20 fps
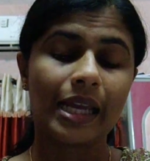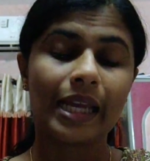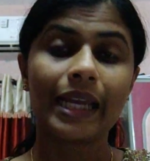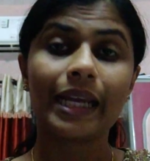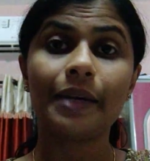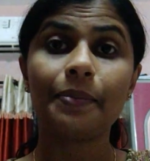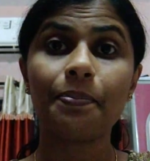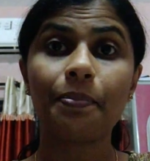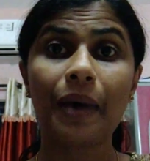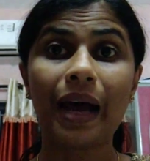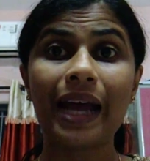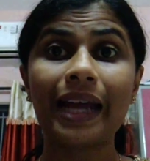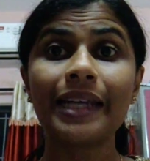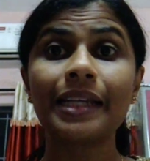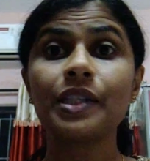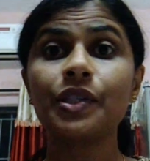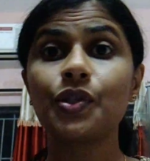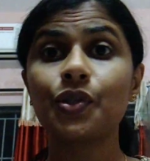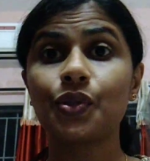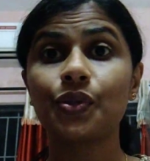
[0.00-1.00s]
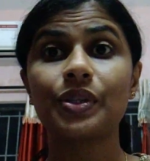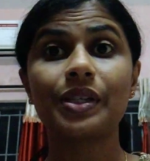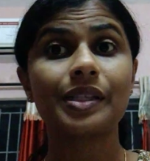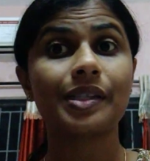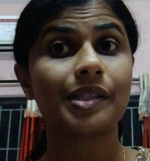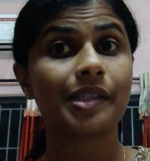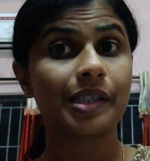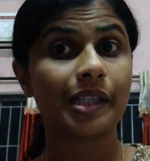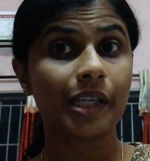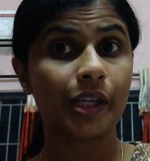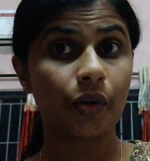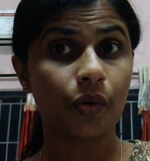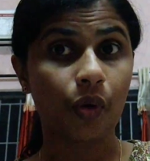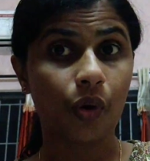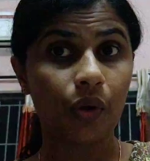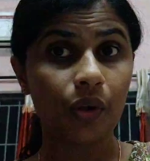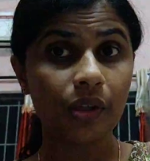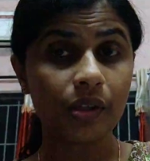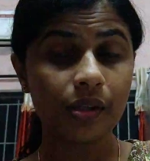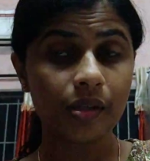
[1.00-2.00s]
It binds to the
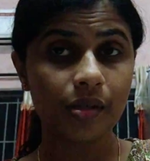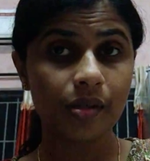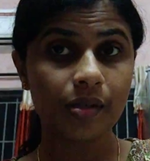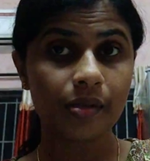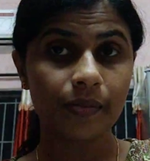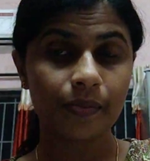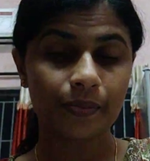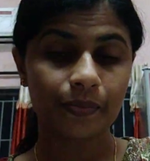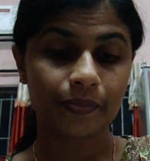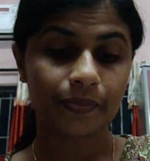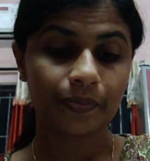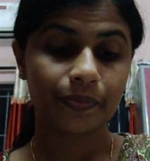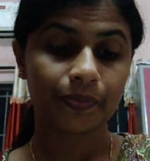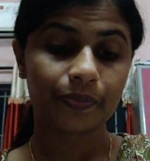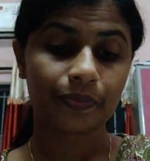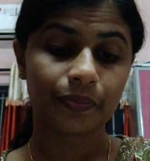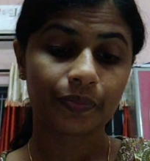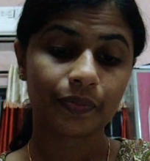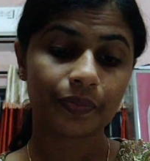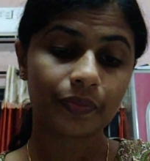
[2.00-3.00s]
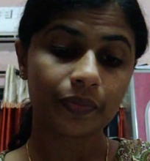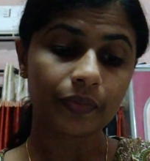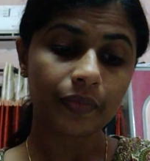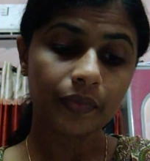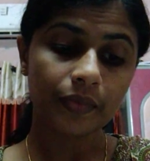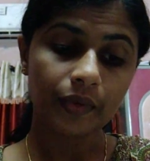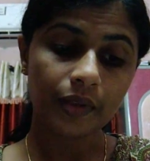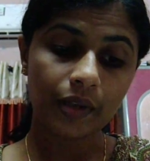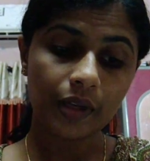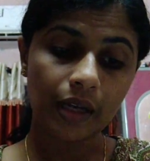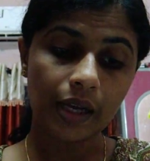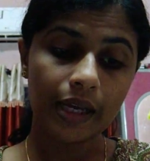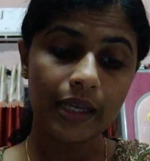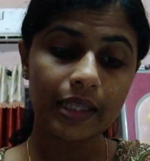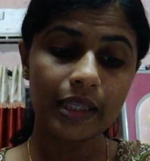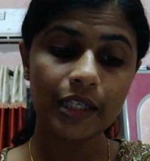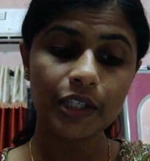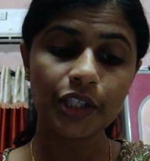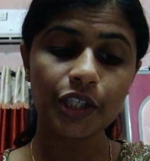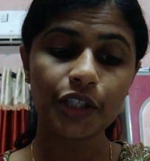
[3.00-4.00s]
sterols in
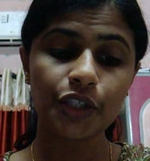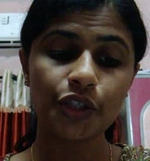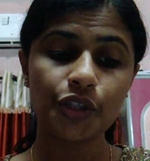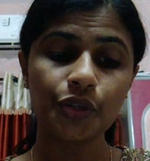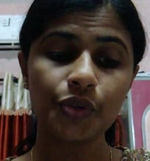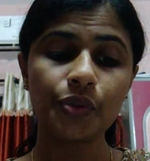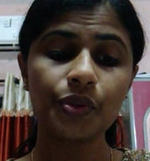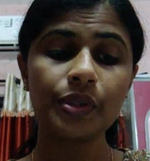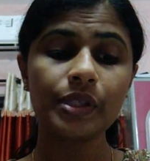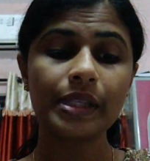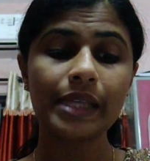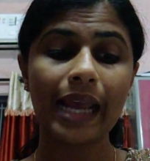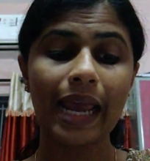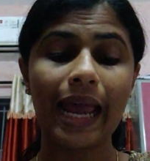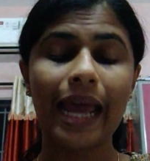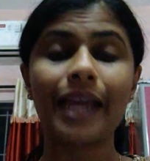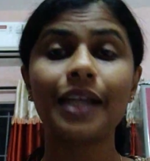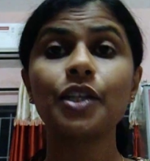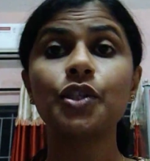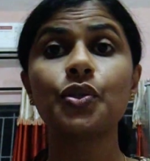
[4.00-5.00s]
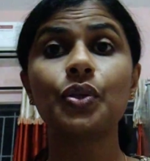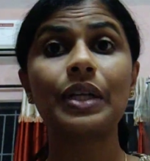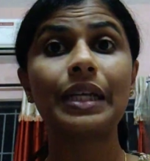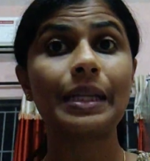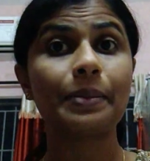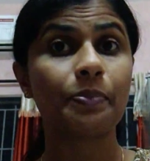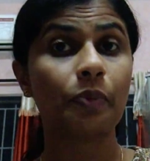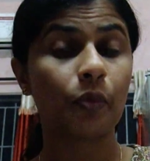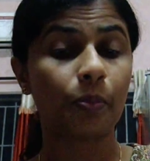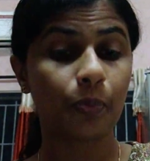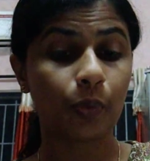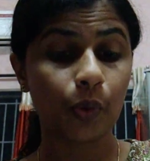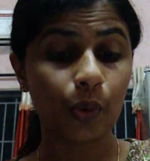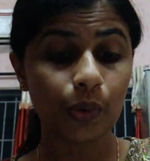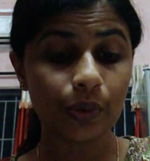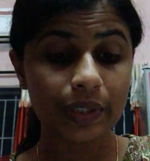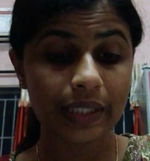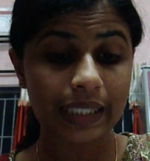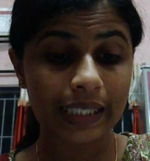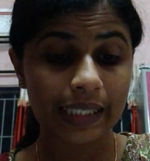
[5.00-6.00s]
the tissues and to
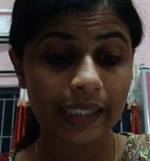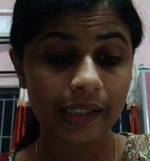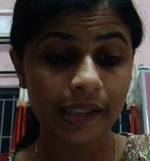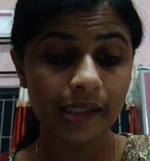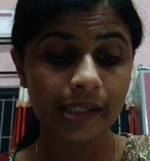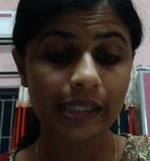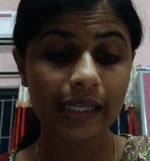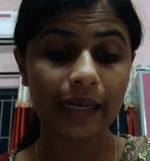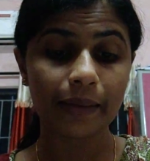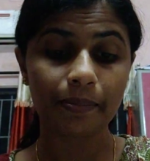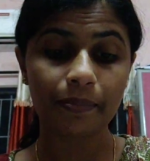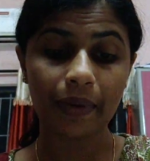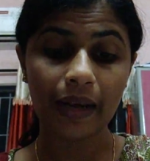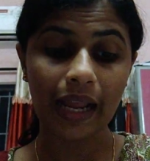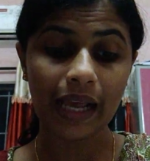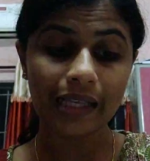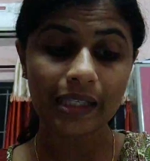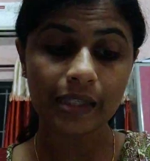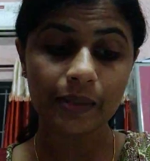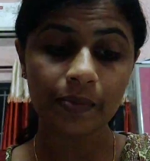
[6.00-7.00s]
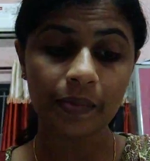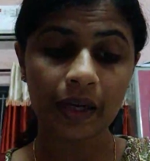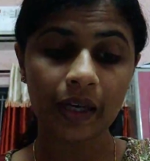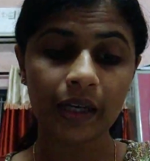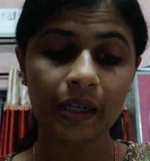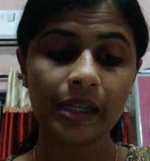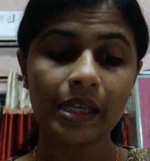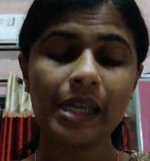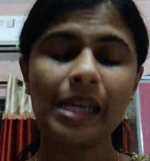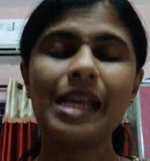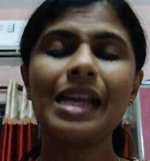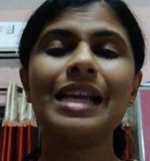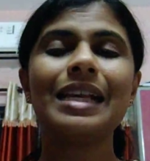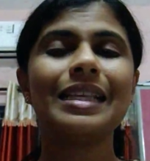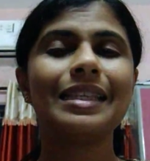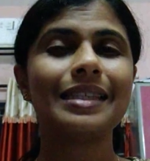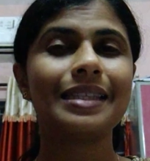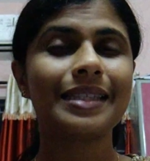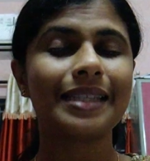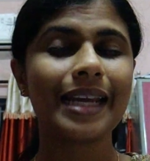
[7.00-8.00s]
lipoproteins in plasma,
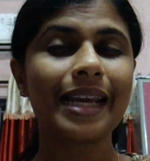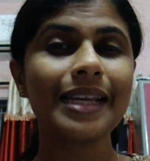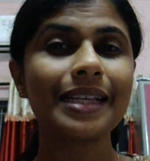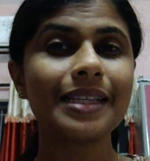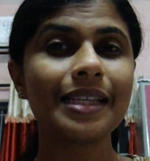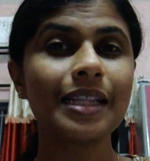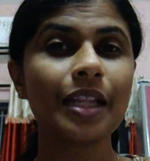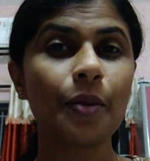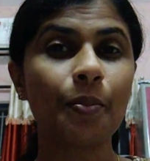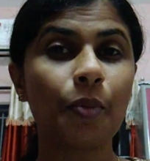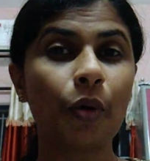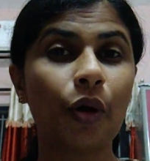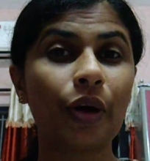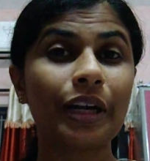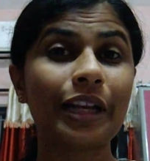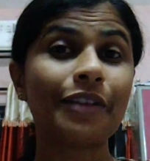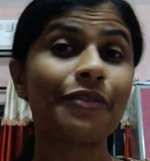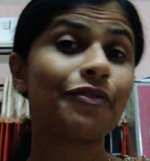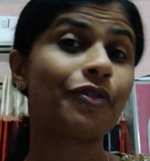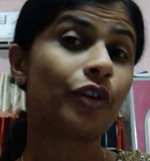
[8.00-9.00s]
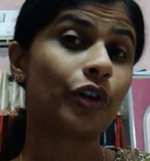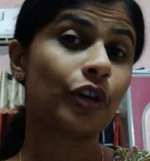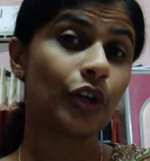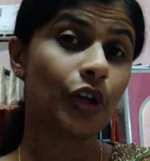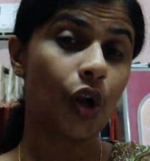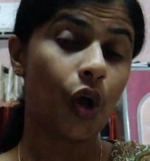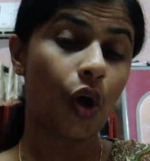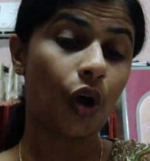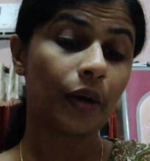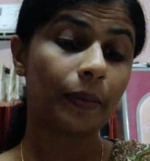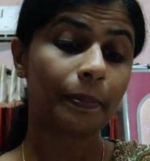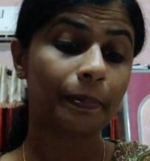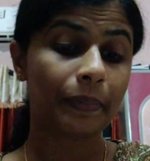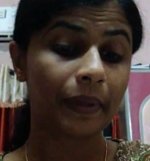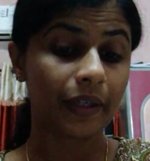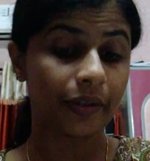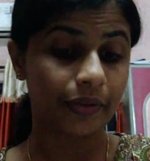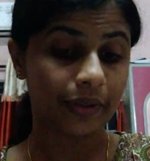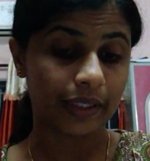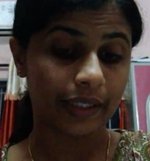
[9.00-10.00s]
stays in the body for a long
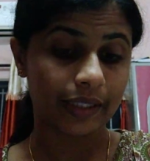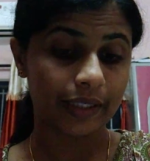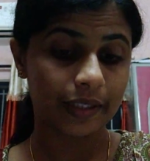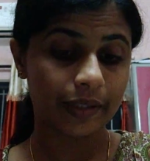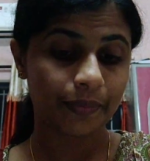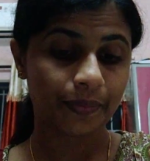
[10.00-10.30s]
period.